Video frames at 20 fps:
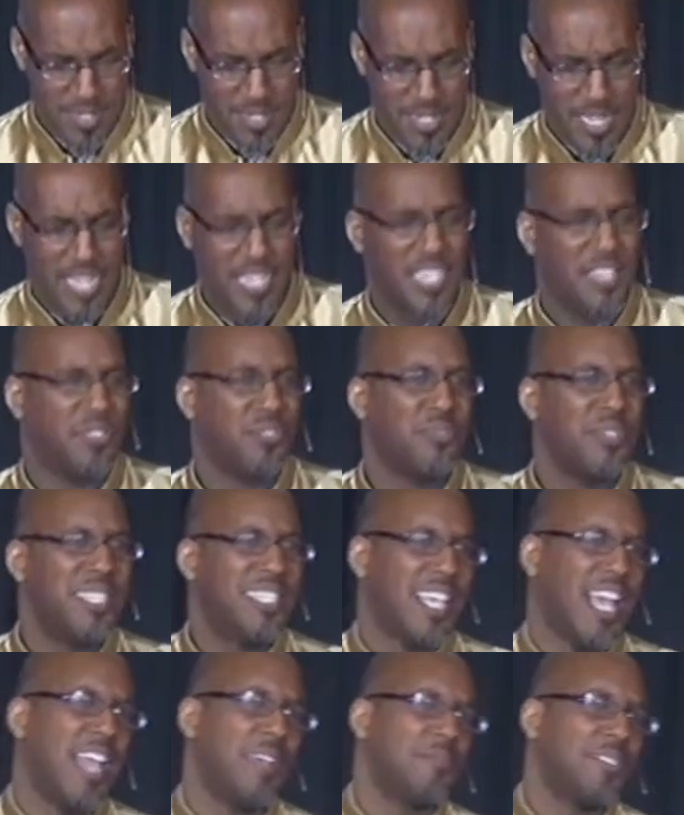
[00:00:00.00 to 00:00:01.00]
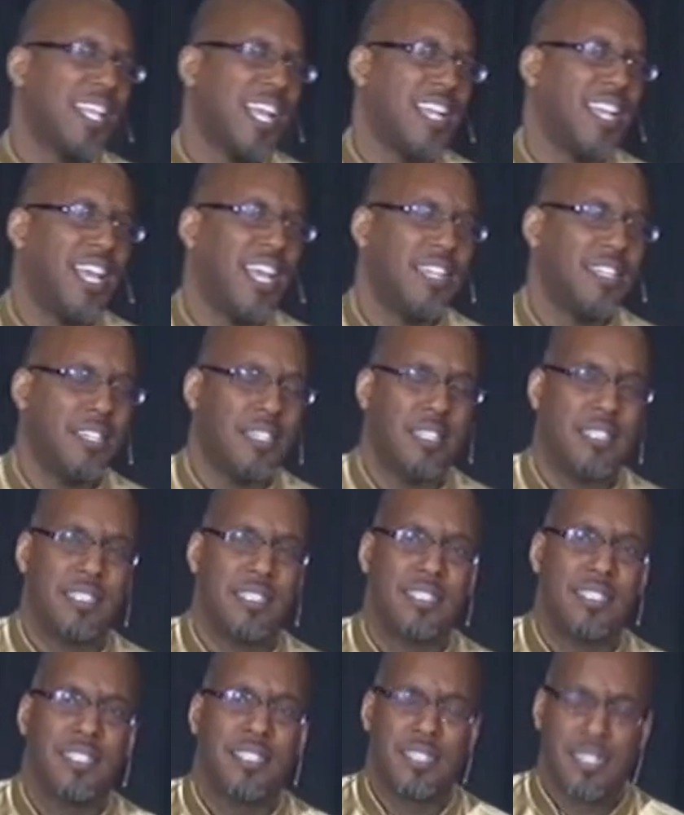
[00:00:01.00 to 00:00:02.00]
And it three times that night.
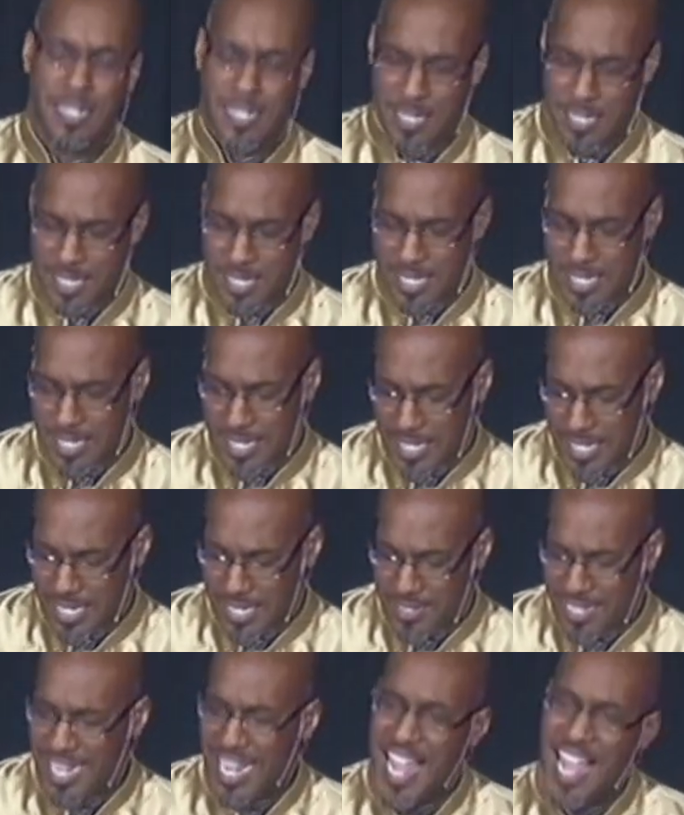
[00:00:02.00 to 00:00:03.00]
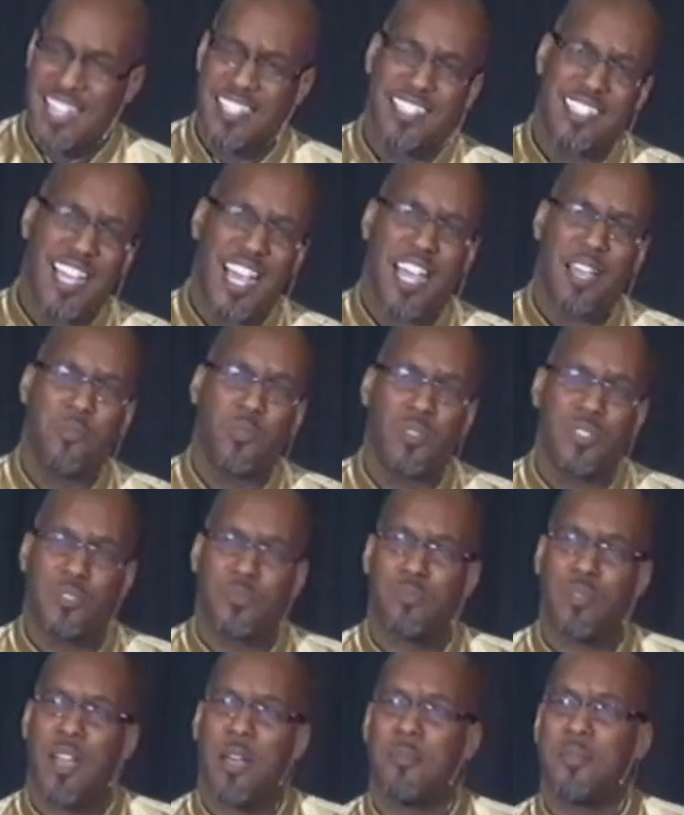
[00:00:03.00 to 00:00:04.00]
The last time was
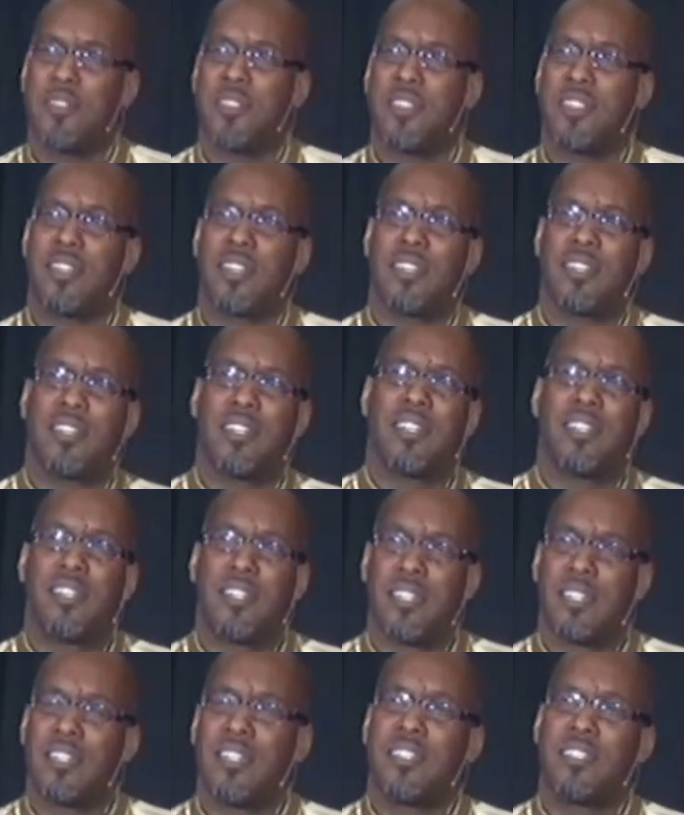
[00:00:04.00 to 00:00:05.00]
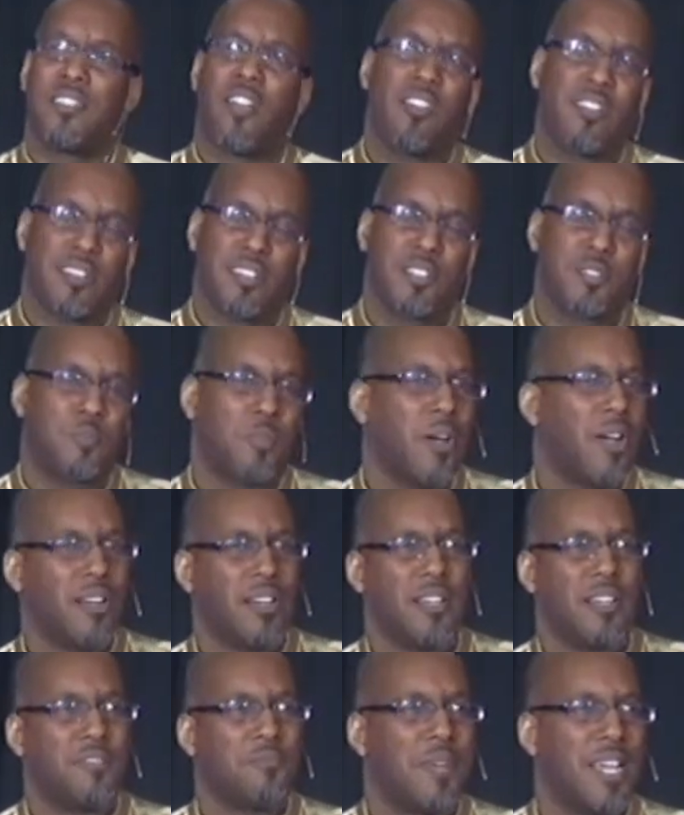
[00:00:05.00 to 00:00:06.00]
probably the darkest part
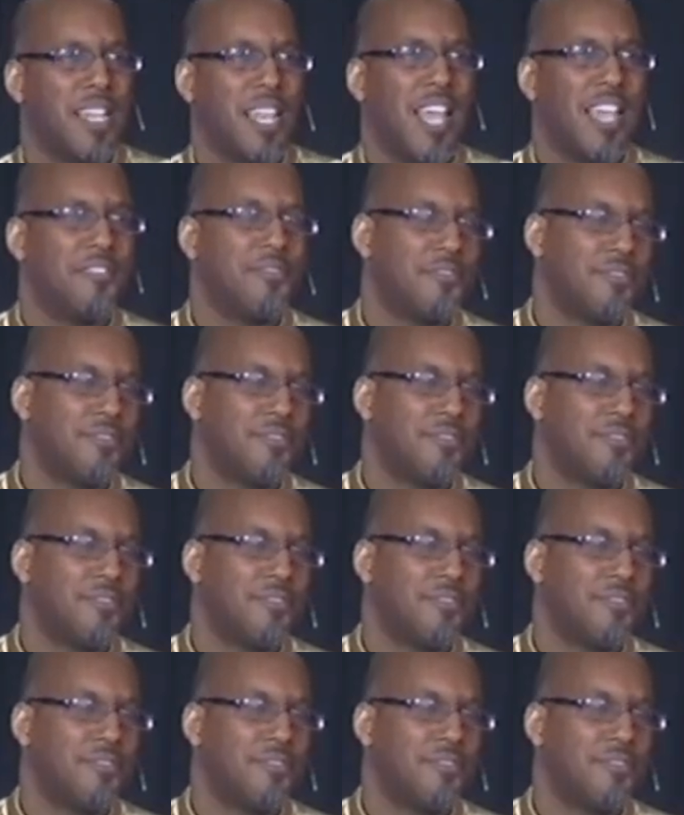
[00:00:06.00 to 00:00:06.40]
of my life.